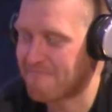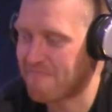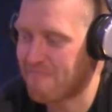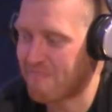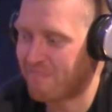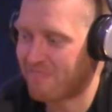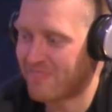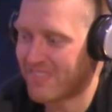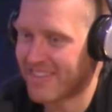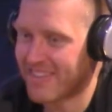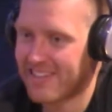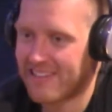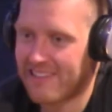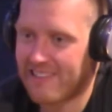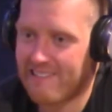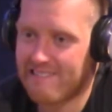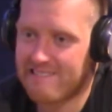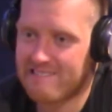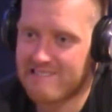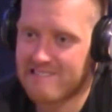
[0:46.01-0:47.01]
But that was a
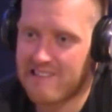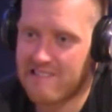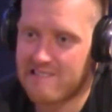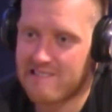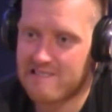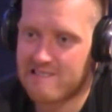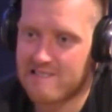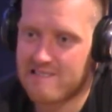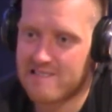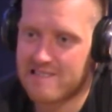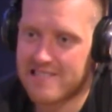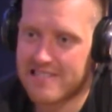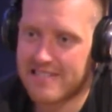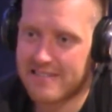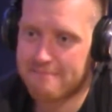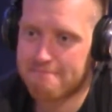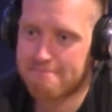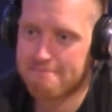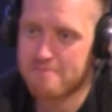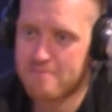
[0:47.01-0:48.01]
good
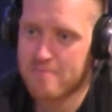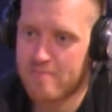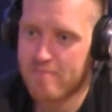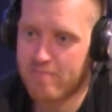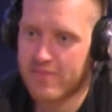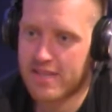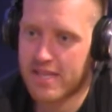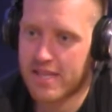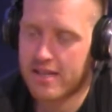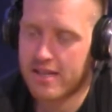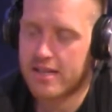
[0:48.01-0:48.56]
feature that they did on you.